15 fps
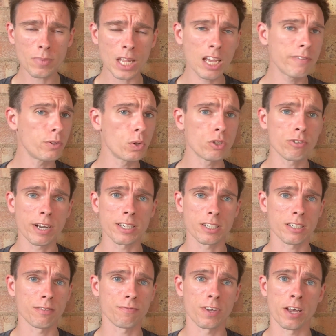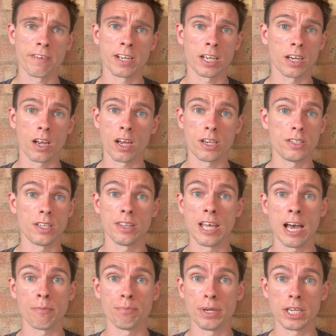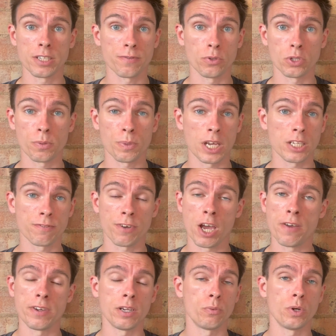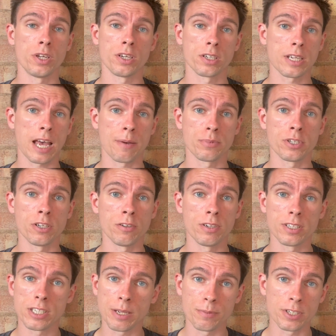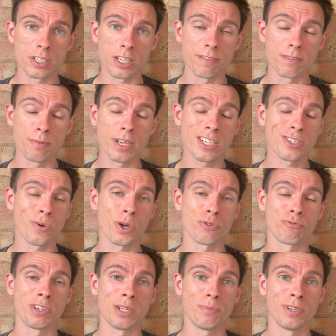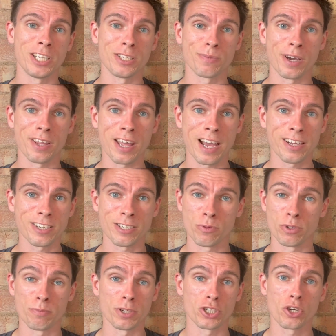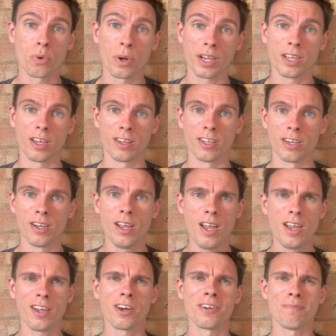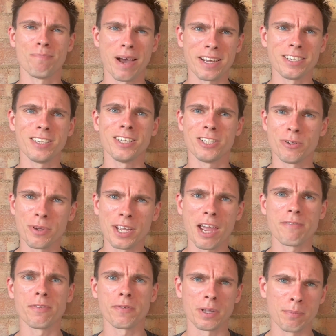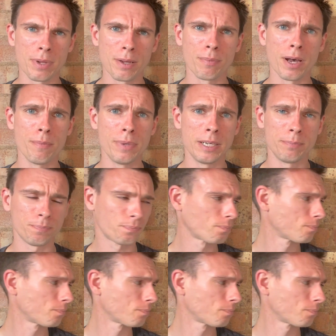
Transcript: if you are transferring, and I did that PS4 to PS5 and it worked absolutely seamlessly for me, so I was really pleased by that because it was much quicker than kind of manually doing everything bit by bit.